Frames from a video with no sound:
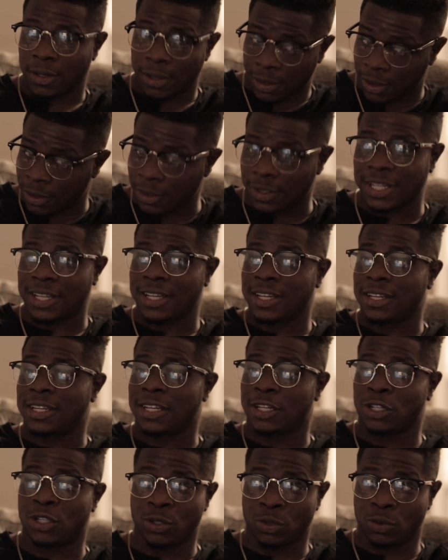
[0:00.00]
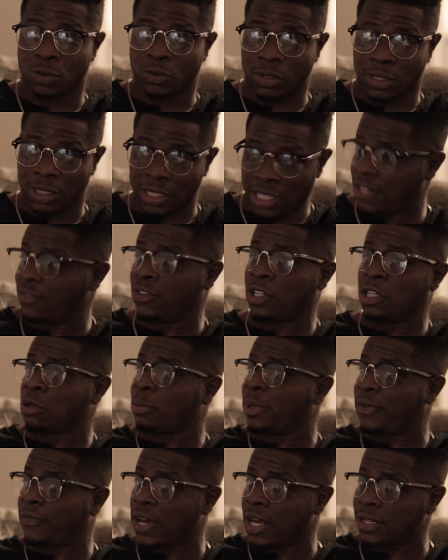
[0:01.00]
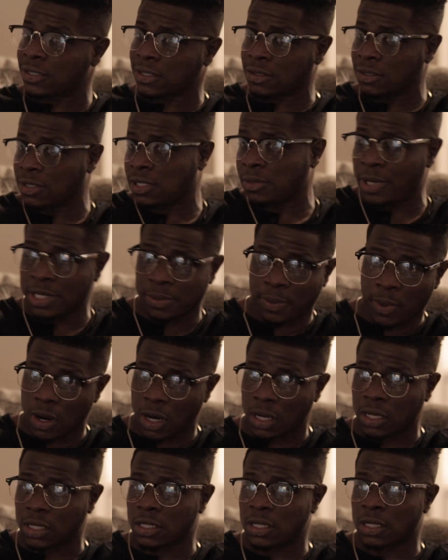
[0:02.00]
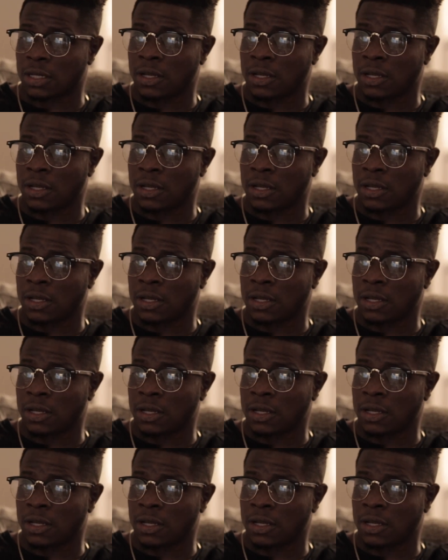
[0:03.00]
Okay, can you leave a little bit faster? This is the best part.